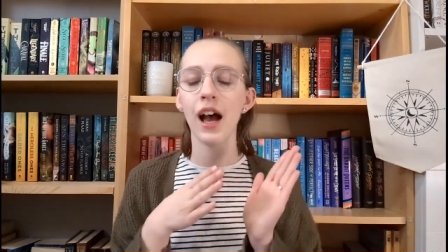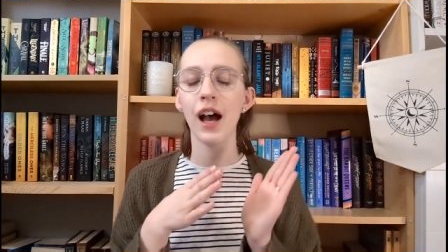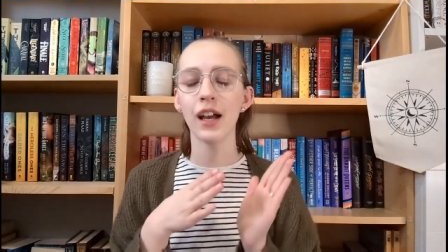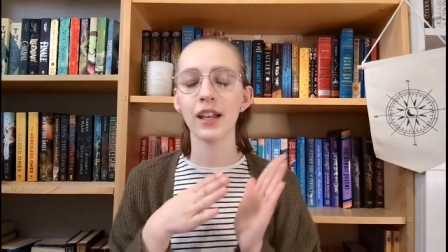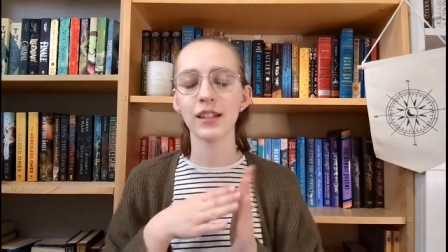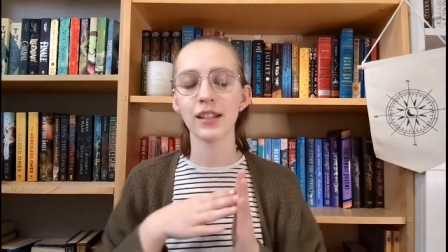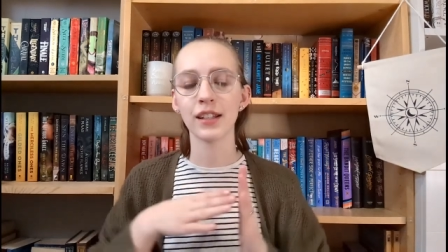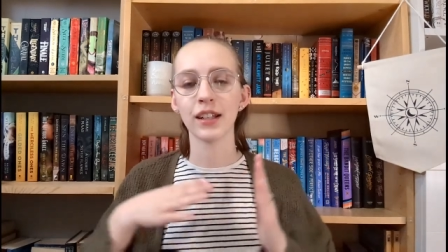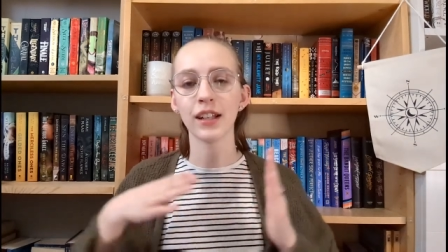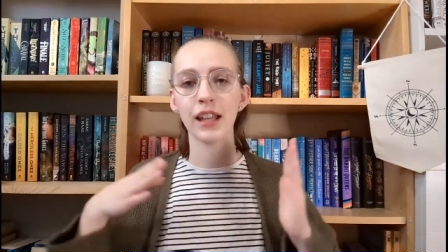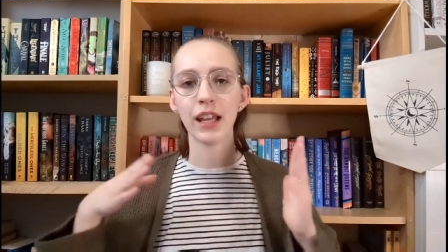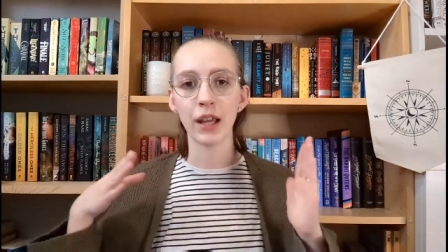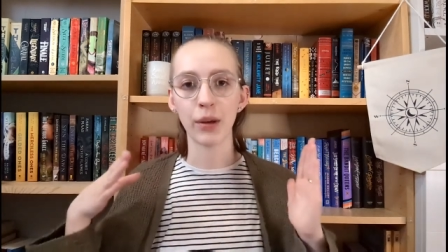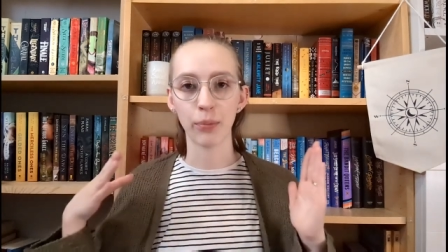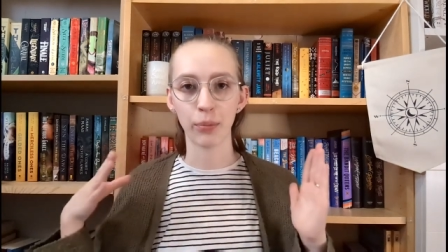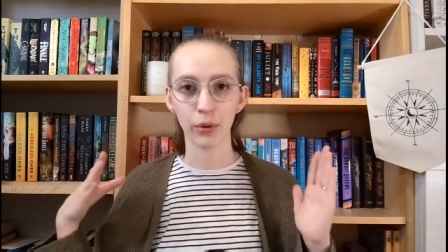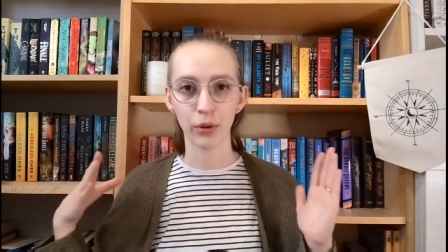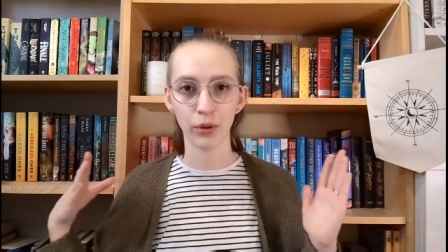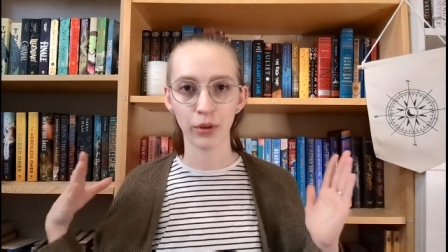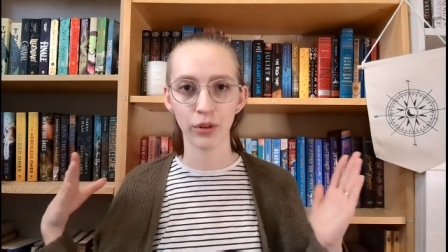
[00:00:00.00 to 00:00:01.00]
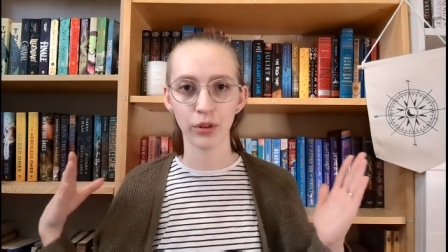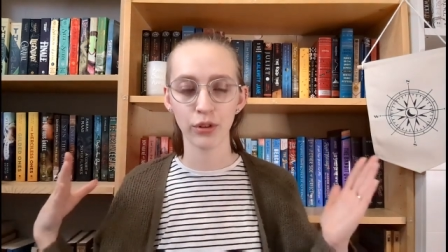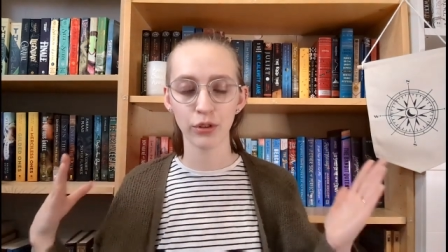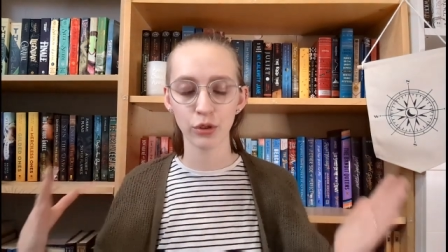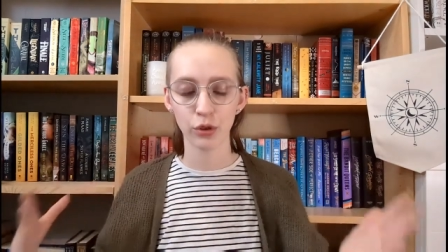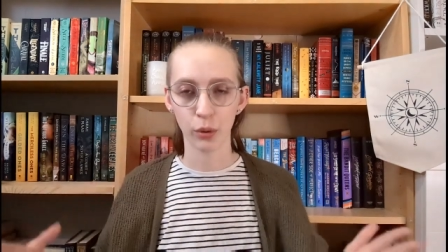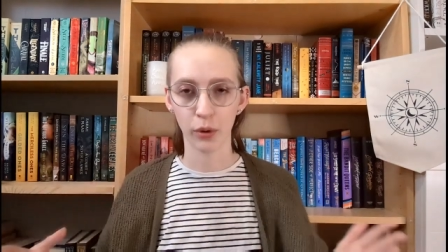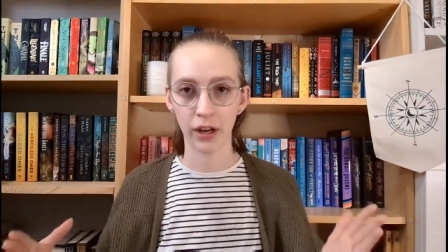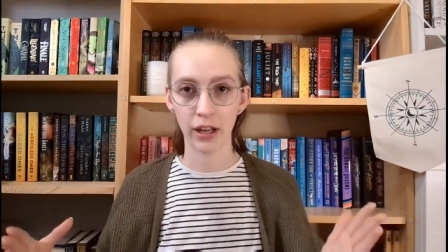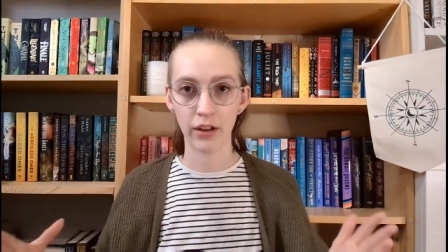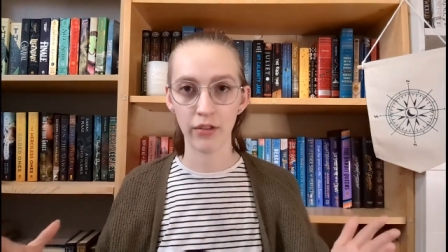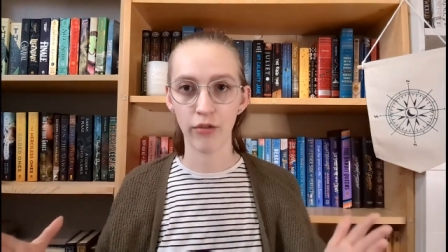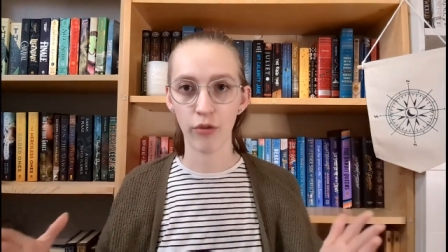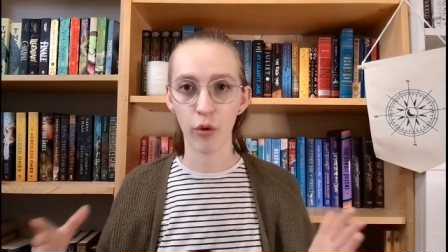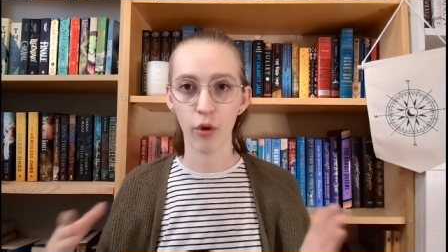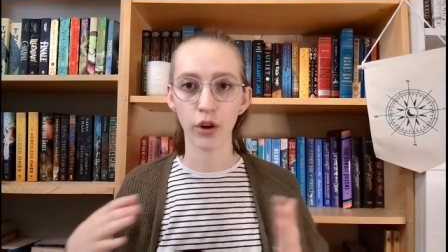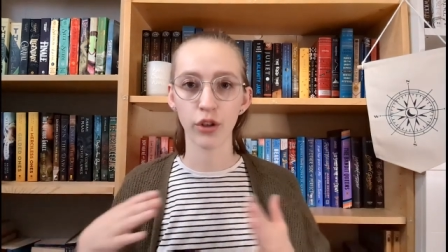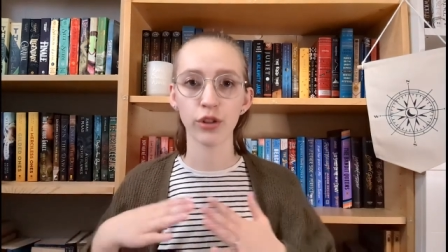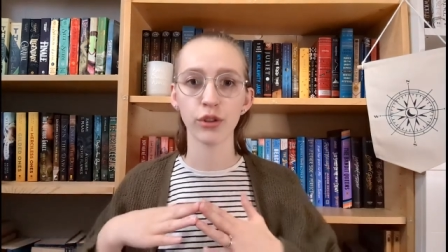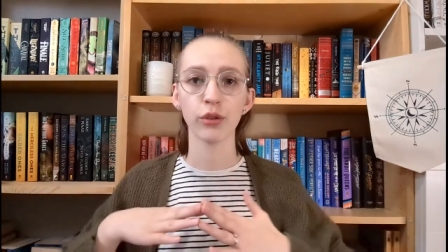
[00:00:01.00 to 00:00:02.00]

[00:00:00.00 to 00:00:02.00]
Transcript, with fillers: until April 24th.